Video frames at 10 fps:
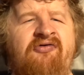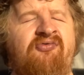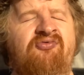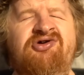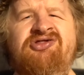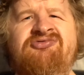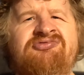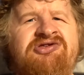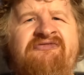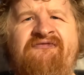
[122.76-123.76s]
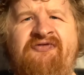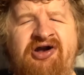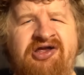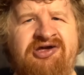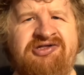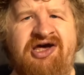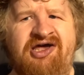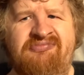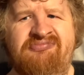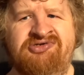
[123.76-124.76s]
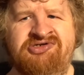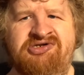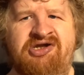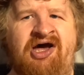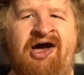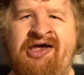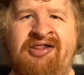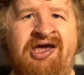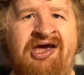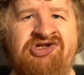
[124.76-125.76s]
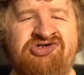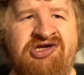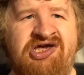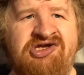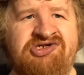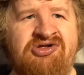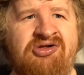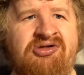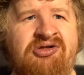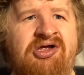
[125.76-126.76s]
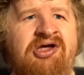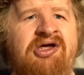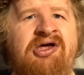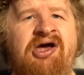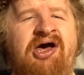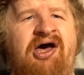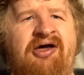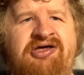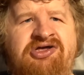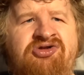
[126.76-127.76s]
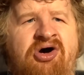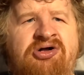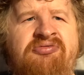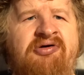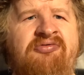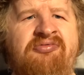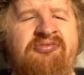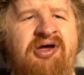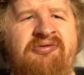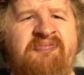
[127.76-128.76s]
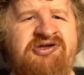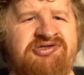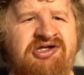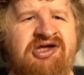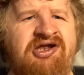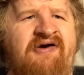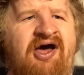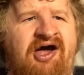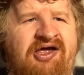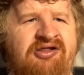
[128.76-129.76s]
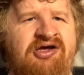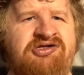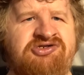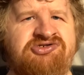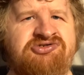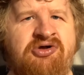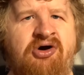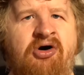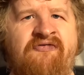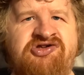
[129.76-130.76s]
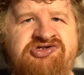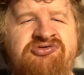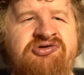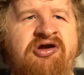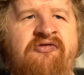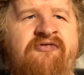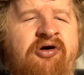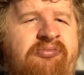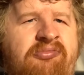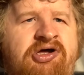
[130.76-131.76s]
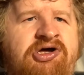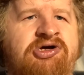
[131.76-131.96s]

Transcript: really, really funny at times, highly educational. Uh, he talked about it uh, basically kind of highlights of his career from